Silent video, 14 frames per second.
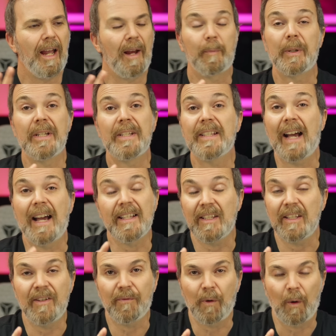a
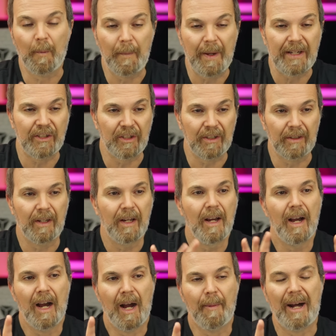precise information
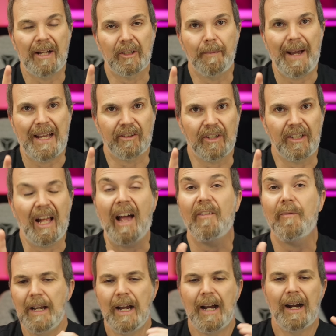about the battery life.